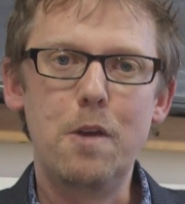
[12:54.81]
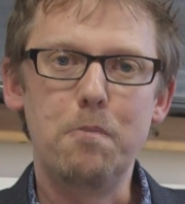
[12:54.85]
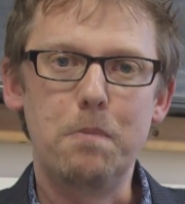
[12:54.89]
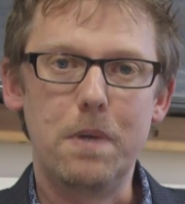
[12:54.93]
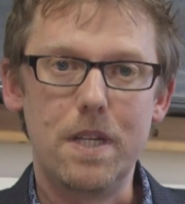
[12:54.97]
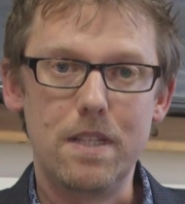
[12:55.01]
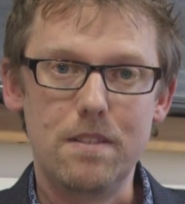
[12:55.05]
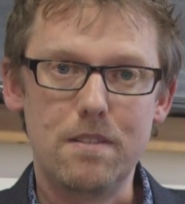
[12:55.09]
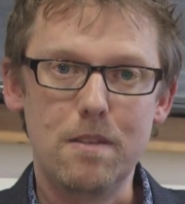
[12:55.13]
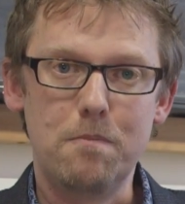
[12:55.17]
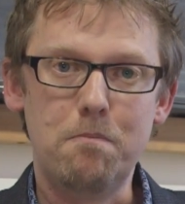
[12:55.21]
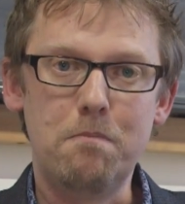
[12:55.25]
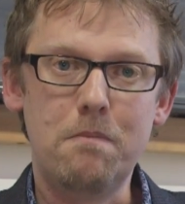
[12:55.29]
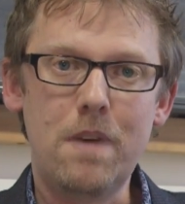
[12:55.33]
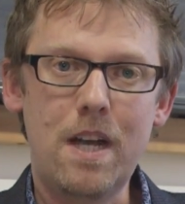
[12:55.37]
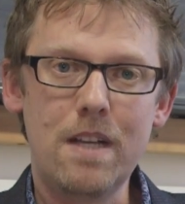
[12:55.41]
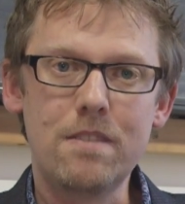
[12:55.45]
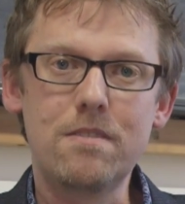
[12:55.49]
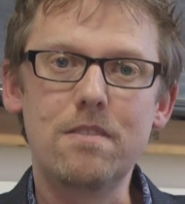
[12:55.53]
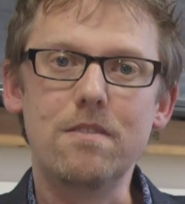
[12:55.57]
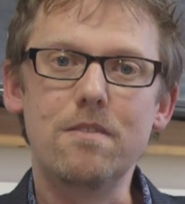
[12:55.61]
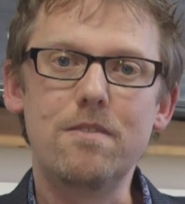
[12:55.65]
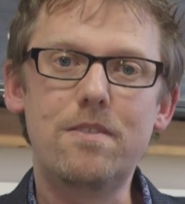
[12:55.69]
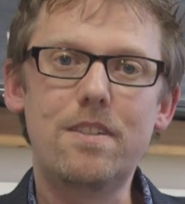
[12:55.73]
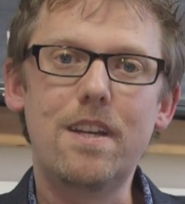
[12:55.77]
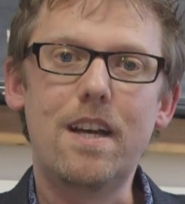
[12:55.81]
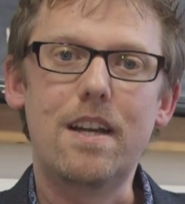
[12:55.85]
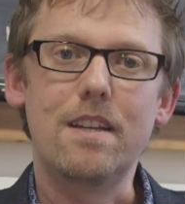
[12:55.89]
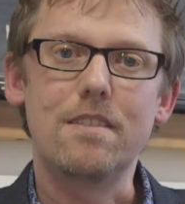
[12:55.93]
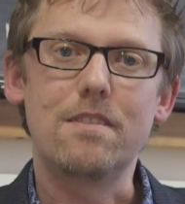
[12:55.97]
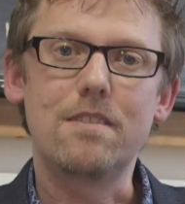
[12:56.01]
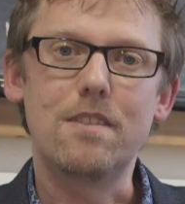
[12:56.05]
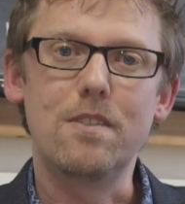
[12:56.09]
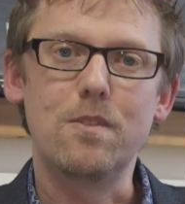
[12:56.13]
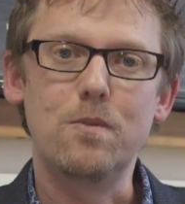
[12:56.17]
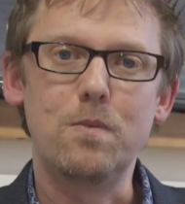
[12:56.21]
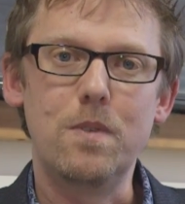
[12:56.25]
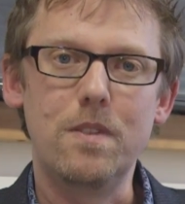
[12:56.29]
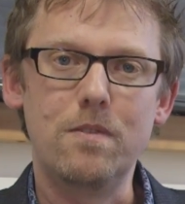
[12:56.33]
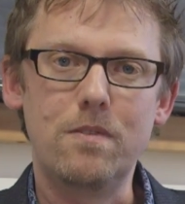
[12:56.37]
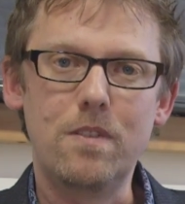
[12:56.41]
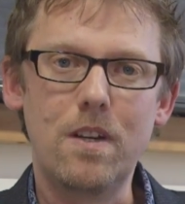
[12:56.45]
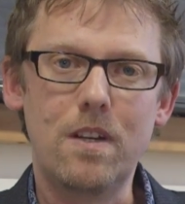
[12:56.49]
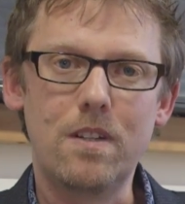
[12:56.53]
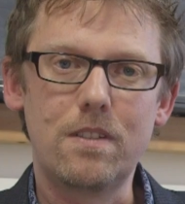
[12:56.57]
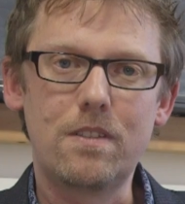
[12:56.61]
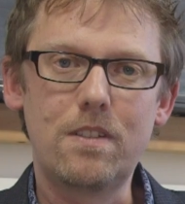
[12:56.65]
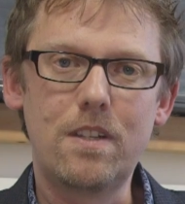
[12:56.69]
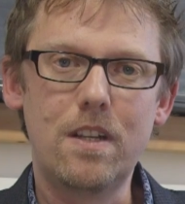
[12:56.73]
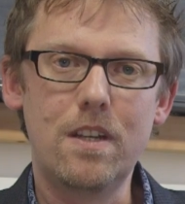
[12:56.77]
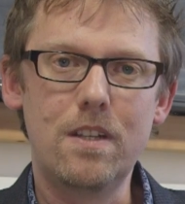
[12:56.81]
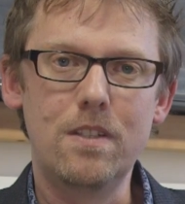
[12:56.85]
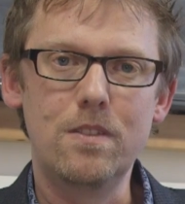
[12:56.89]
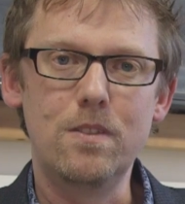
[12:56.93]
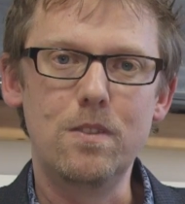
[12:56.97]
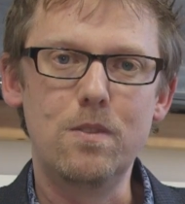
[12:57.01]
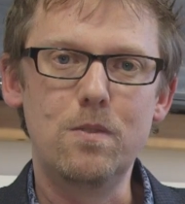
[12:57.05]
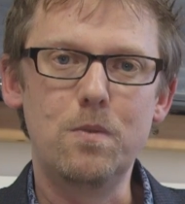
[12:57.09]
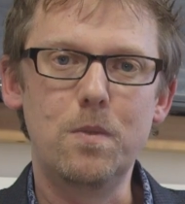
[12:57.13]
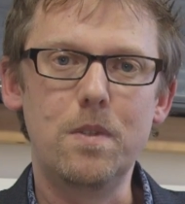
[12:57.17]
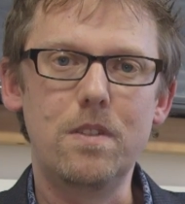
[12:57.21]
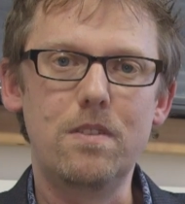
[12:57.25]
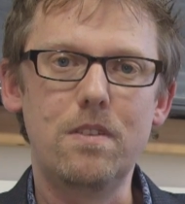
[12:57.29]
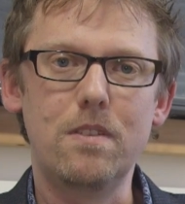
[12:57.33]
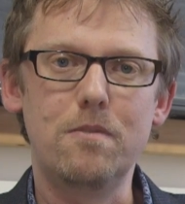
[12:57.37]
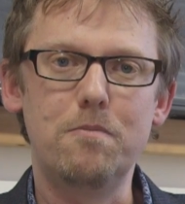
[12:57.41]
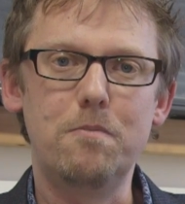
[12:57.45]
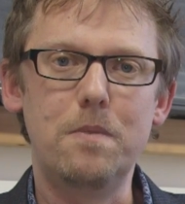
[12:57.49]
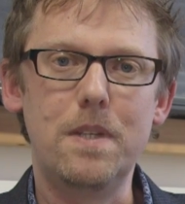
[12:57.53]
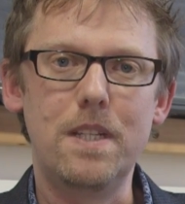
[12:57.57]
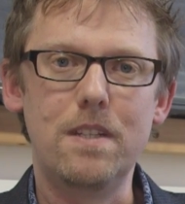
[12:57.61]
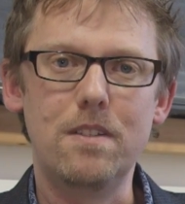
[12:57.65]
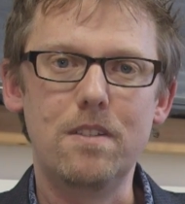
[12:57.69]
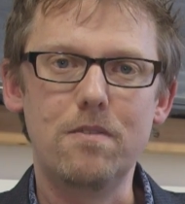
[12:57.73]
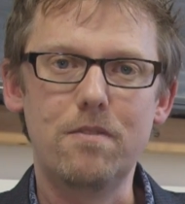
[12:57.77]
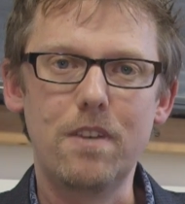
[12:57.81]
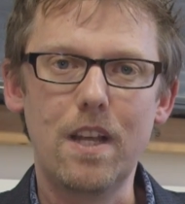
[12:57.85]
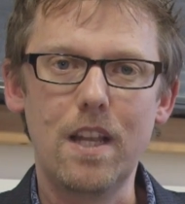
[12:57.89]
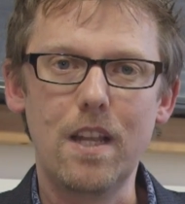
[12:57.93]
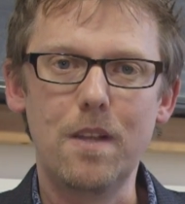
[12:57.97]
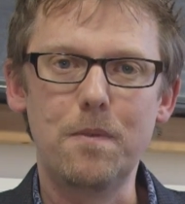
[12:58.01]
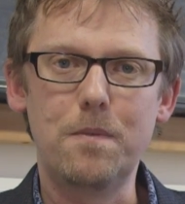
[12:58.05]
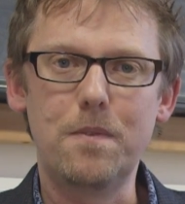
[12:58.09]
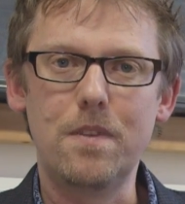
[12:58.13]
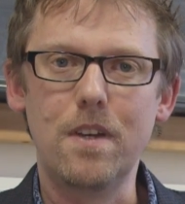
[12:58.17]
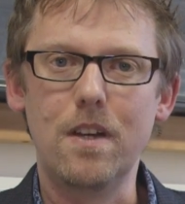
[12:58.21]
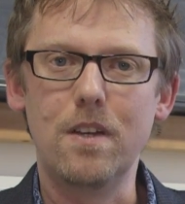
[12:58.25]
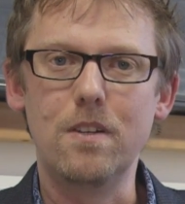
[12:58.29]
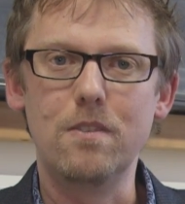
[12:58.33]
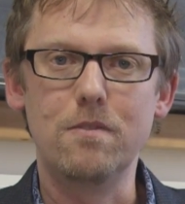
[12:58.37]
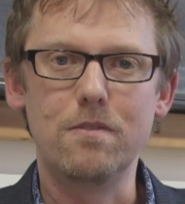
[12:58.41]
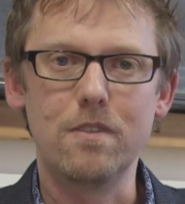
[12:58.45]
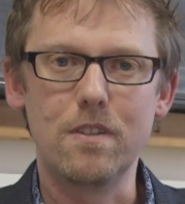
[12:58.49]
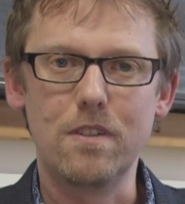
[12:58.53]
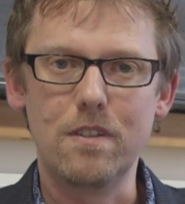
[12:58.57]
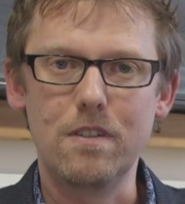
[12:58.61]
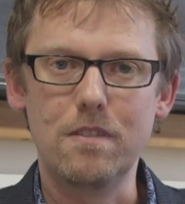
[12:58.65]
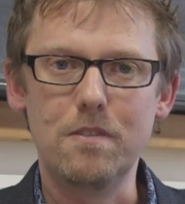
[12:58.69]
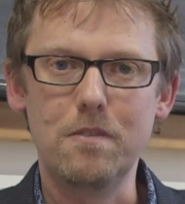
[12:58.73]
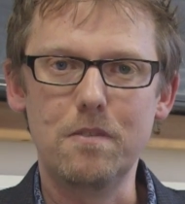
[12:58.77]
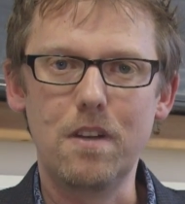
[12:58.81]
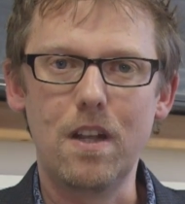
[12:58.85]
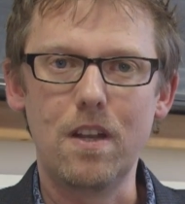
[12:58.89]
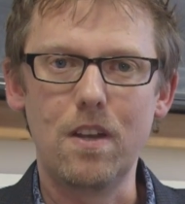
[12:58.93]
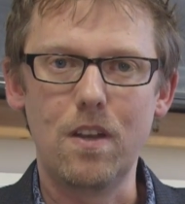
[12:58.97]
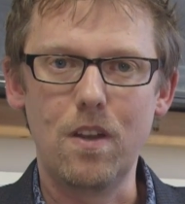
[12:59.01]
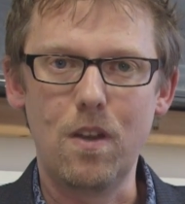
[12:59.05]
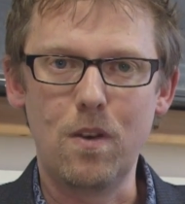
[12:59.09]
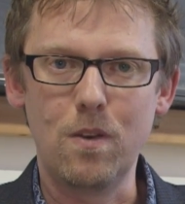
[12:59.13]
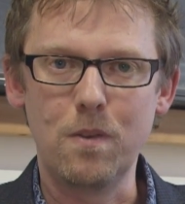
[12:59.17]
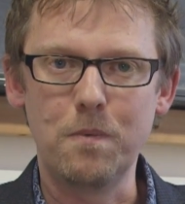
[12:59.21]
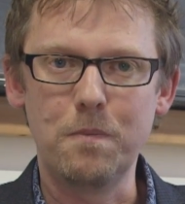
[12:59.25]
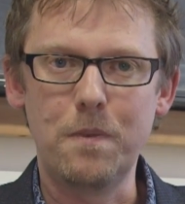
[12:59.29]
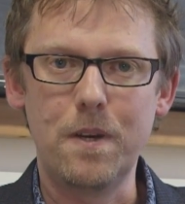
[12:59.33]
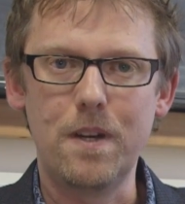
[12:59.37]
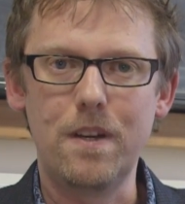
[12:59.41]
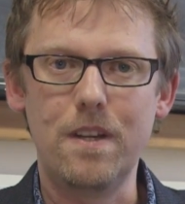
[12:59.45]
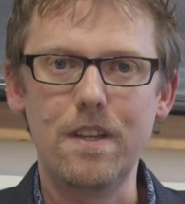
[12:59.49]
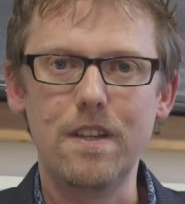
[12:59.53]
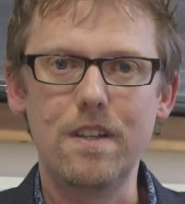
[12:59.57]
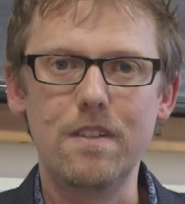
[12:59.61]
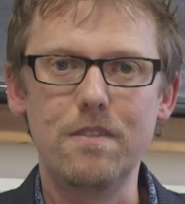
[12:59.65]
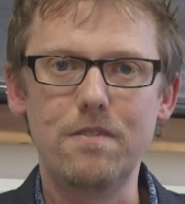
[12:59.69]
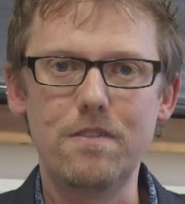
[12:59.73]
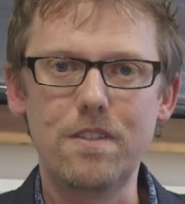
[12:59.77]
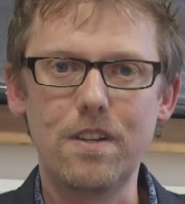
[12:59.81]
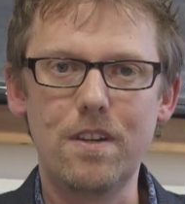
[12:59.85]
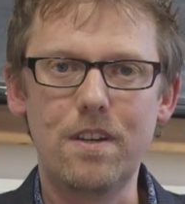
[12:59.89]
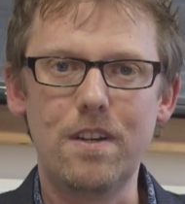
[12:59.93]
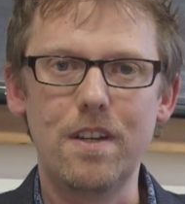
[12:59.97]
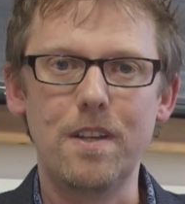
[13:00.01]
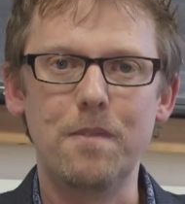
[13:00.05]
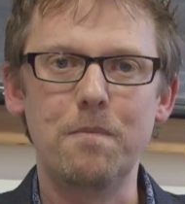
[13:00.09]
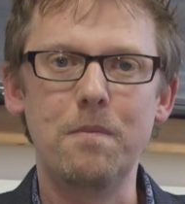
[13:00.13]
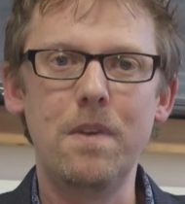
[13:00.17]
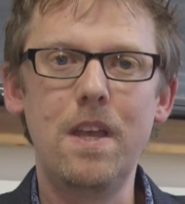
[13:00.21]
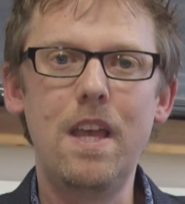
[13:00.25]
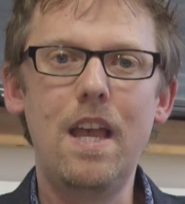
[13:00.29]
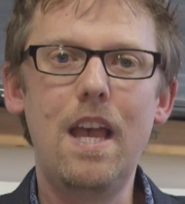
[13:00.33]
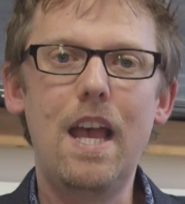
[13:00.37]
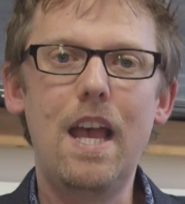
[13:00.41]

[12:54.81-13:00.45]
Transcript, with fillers: But it's a massive task, because we've got codes which have been developed over a long period of time,